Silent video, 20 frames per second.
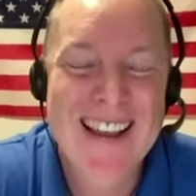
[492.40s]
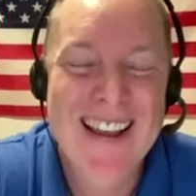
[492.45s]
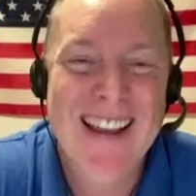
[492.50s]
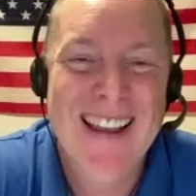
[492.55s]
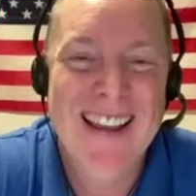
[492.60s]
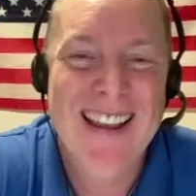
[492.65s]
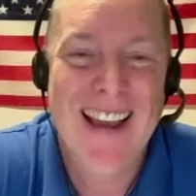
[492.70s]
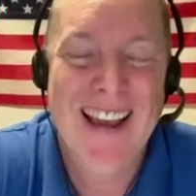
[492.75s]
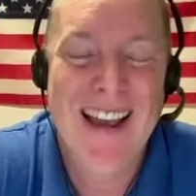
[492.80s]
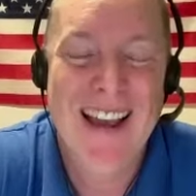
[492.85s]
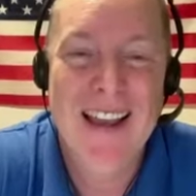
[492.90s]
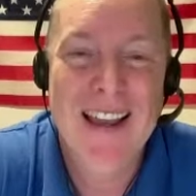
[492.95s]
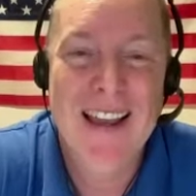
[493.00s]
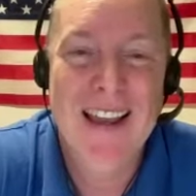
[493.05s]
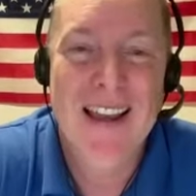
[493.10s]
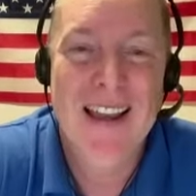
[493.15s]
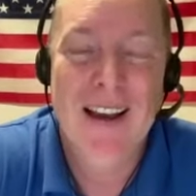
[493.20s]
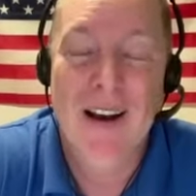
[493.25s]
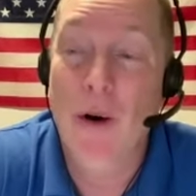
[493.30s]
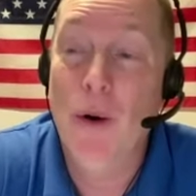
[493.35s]
Yeah.
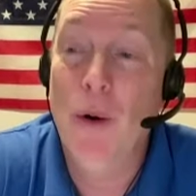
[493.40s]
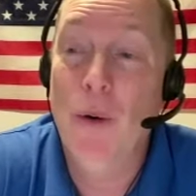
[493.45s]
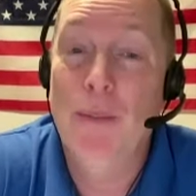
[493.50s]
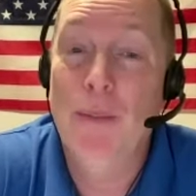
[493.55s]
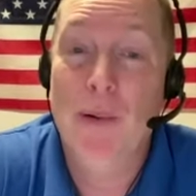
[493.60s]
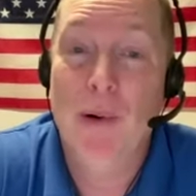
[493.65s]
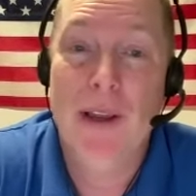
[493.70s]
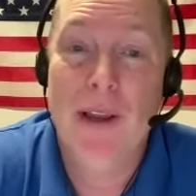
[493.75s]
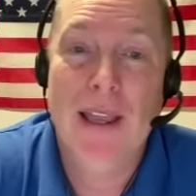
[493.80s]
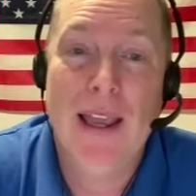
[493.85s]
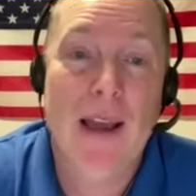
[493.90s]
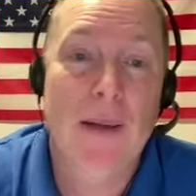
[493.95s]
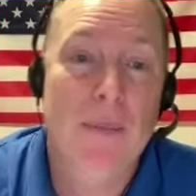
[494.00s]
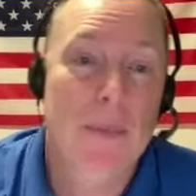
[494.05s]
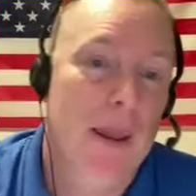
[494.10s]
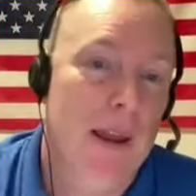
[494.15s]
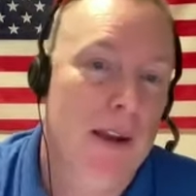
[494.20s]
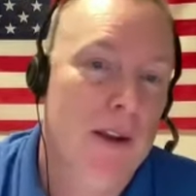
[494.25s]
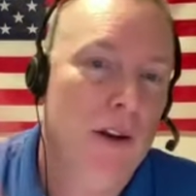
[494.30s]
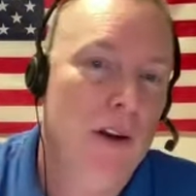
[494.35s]
Oh boy, yeah.
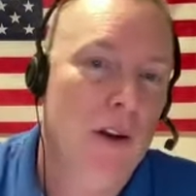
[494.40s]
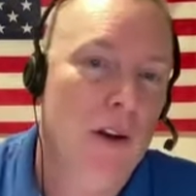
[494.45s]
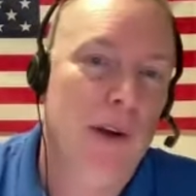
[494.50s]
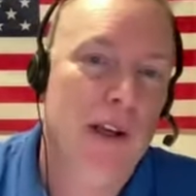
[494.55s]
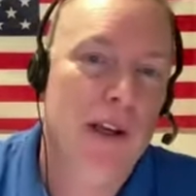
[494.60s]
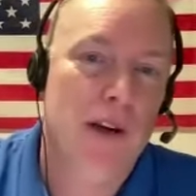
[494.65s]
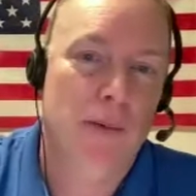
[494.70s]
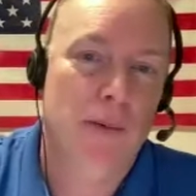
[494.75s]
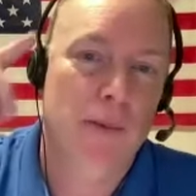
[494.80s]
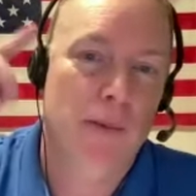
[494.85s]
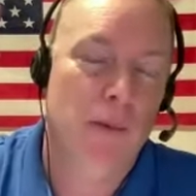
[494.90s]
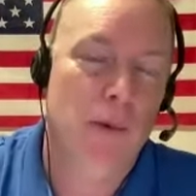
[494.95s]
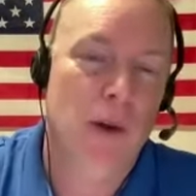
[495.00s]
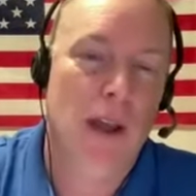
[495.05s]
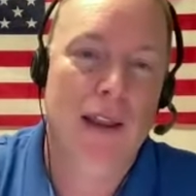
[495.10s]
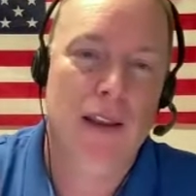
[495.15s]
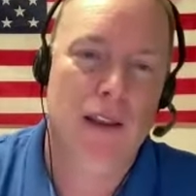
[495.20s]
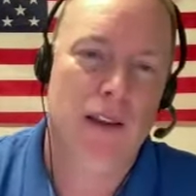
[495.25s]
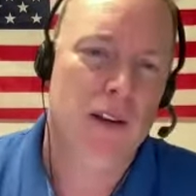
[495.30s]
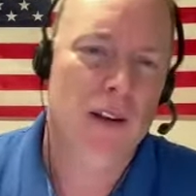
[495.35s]
And when
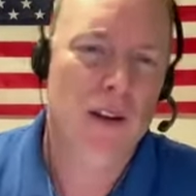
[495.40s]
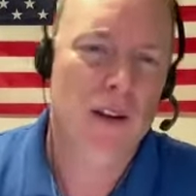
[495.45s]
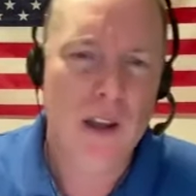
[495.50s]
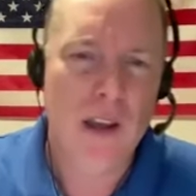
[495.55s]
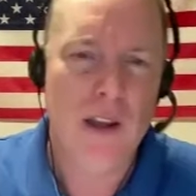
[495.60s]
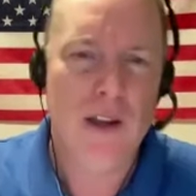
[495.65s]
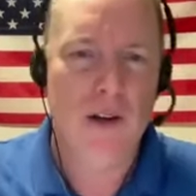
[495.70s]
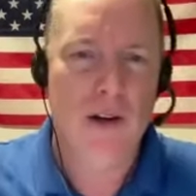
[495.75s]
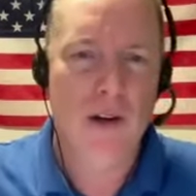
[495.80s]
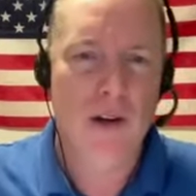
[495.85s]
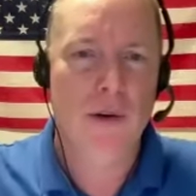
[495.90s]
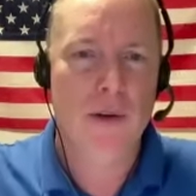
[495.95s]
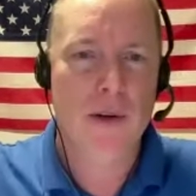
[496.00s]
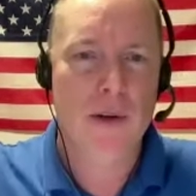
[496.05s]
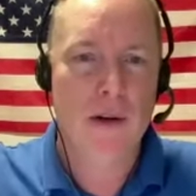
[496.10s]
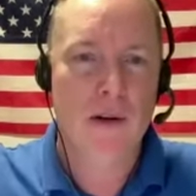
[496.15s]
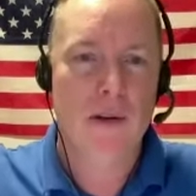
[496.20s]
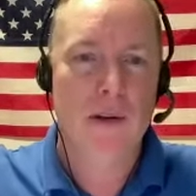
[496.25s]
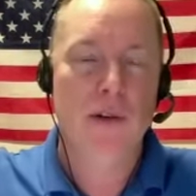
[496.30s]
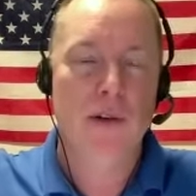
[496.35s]

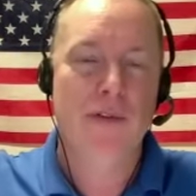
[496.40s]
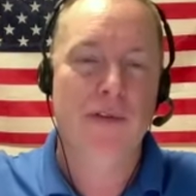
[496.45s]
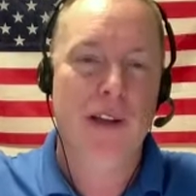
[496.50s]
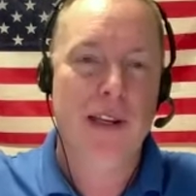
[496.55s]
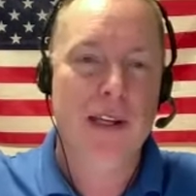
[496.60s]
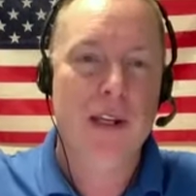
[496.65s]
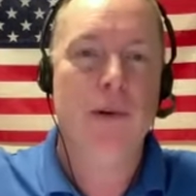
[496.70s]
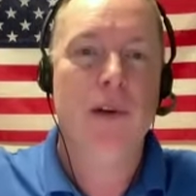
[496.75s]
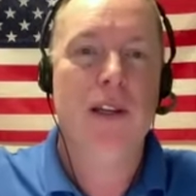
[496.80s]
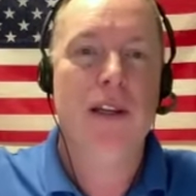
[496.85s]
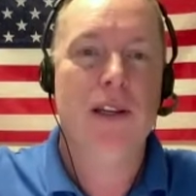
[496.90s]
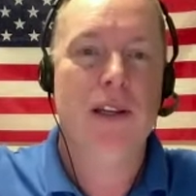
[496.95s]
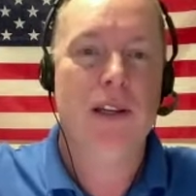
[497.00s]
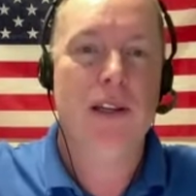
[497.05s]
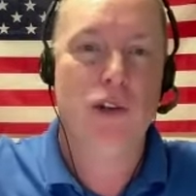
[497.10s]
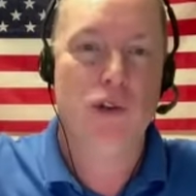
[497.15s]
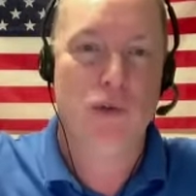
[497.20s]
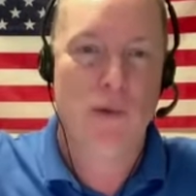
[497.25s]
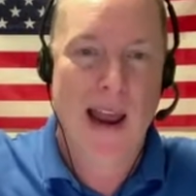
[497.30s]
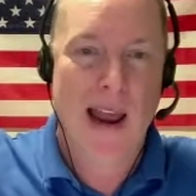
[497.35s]
you've literally
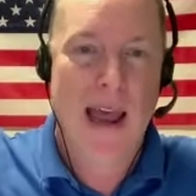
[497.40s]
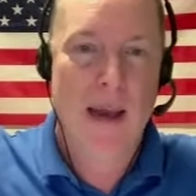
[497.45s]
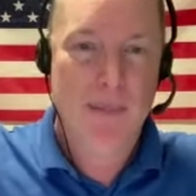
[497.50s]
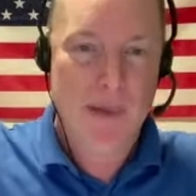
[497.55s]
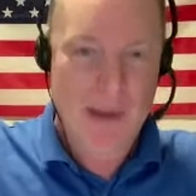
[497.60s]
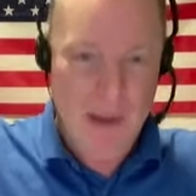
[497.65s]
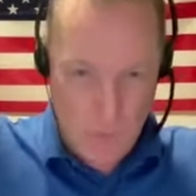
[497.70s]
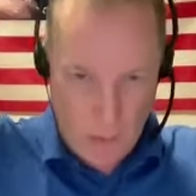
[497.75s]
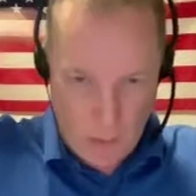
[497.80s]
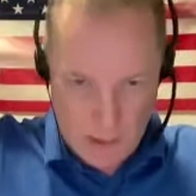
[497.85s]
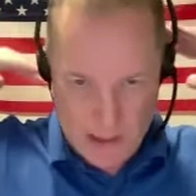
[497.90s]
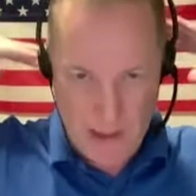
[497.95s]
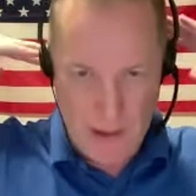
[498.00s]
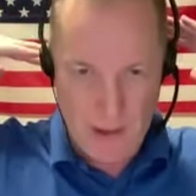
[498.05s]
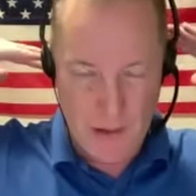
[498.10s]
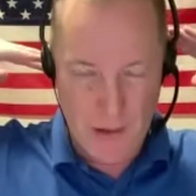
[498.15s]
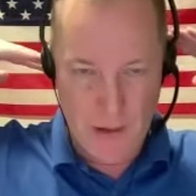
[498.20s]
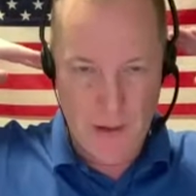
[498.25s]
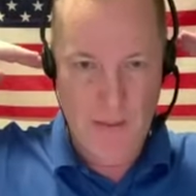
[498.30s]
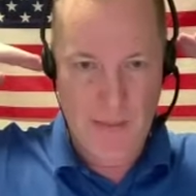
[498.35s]
strapped a wing
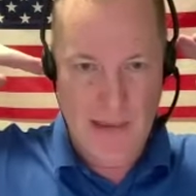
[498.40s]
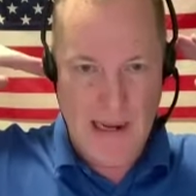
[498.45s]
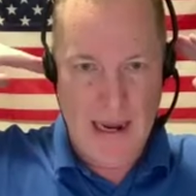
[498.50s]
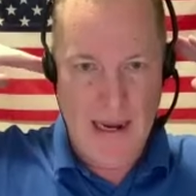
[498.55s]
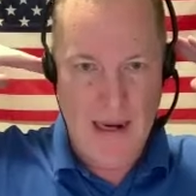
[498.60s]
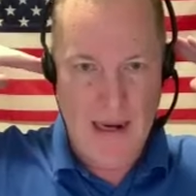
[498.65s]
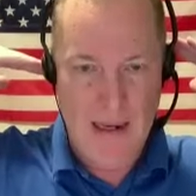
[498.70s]
to your back.